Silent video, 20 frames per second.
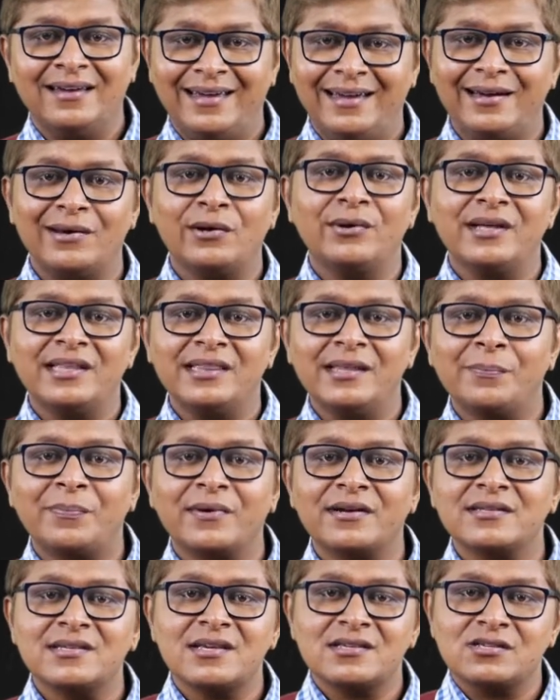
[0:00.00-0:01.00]
including the
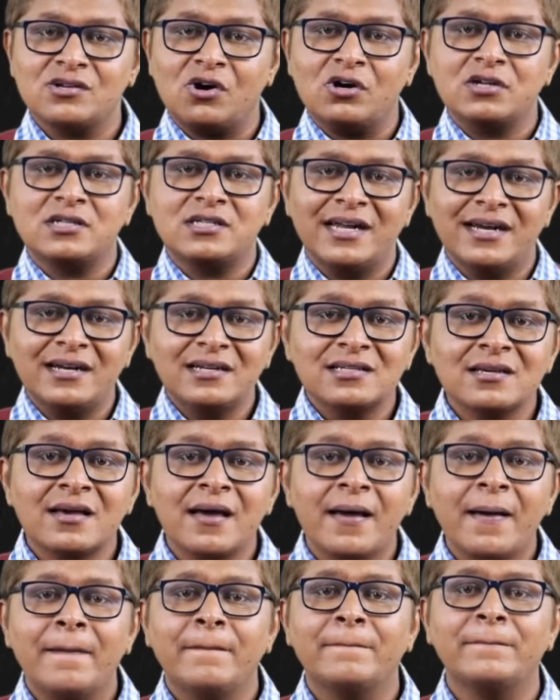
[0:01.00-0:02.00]
purchase cost, gets
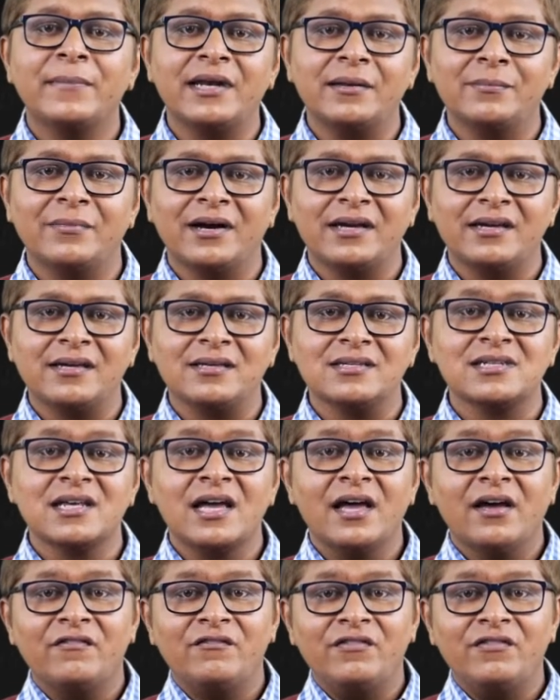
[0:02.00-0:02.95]
minimized.